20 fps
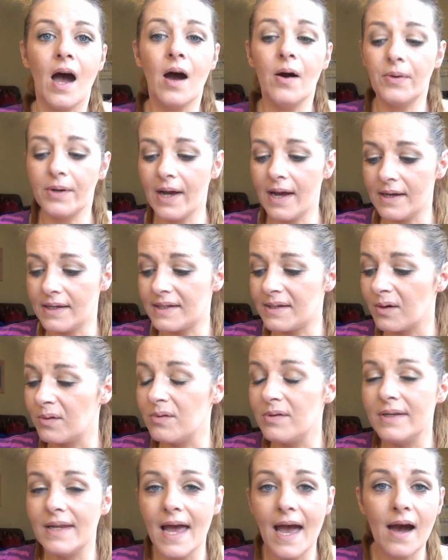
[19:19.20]
Okay, so
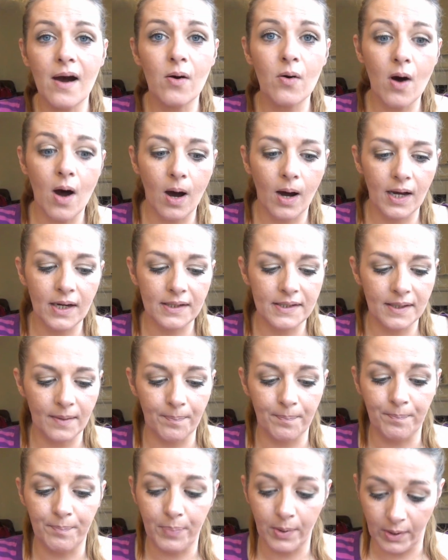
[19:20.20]
now on to
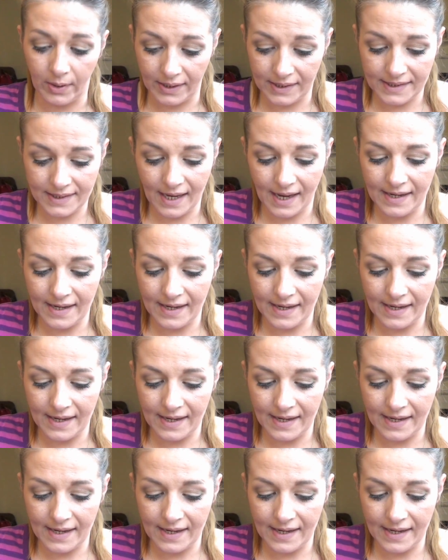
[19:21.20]
books.